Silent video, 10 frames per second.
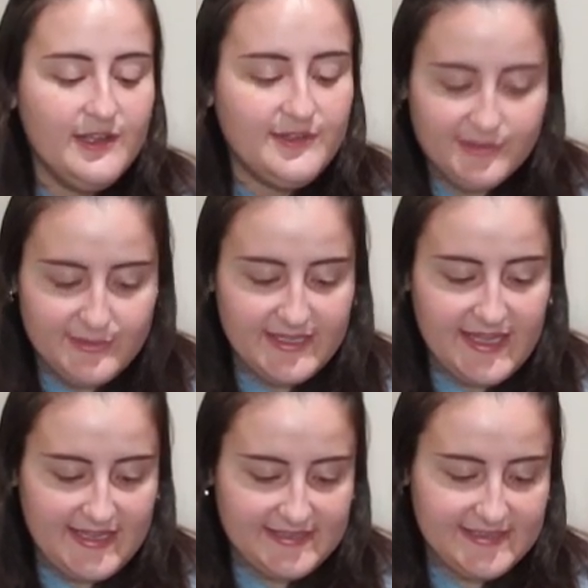So
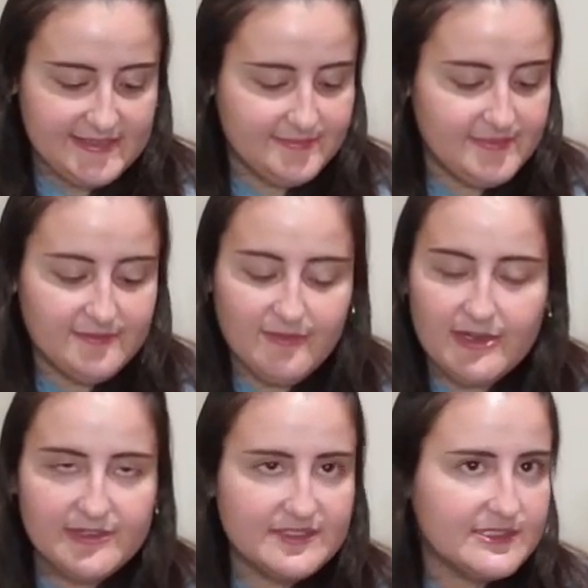again,
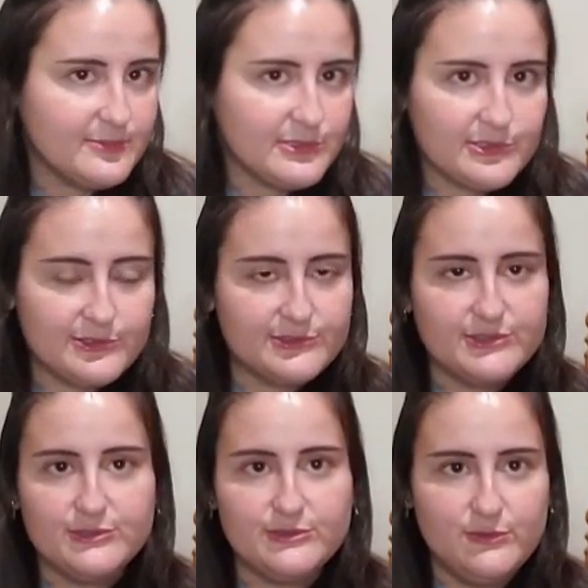very similar
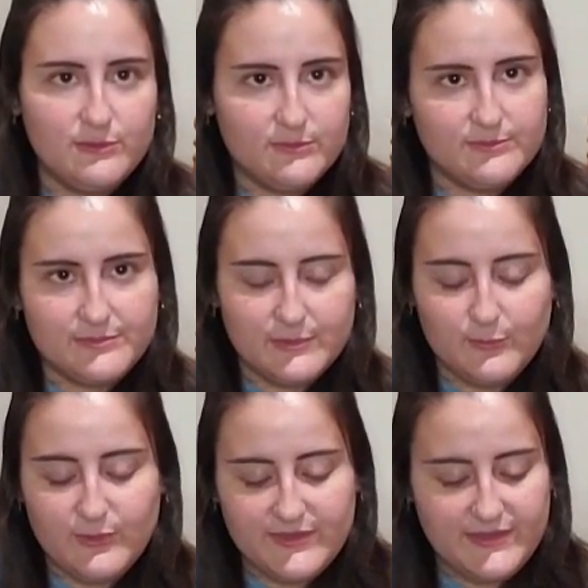to
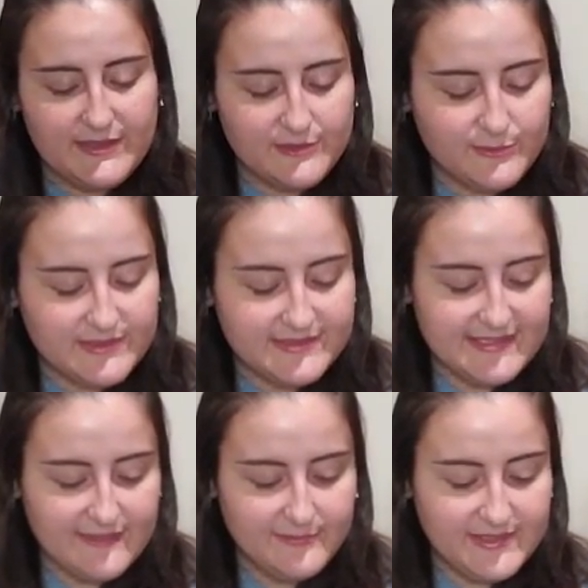what the other ones
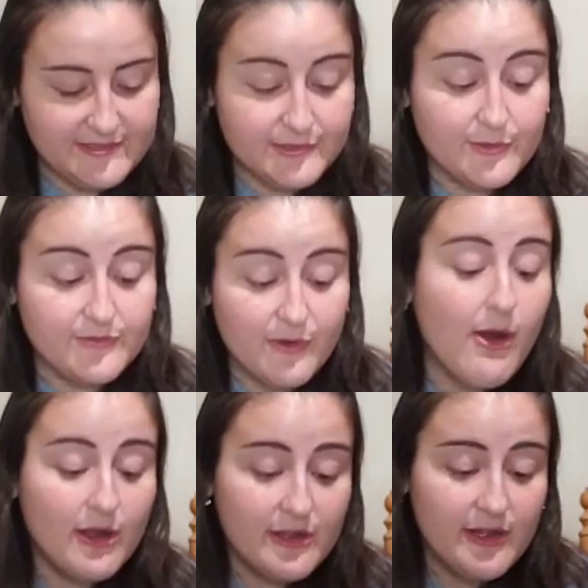have been so
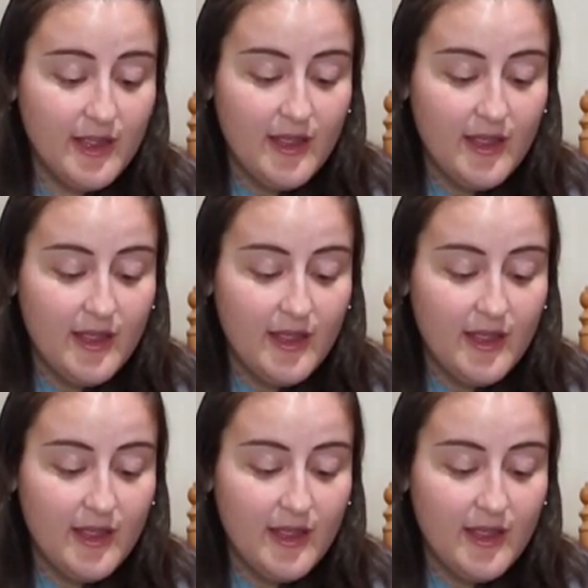far.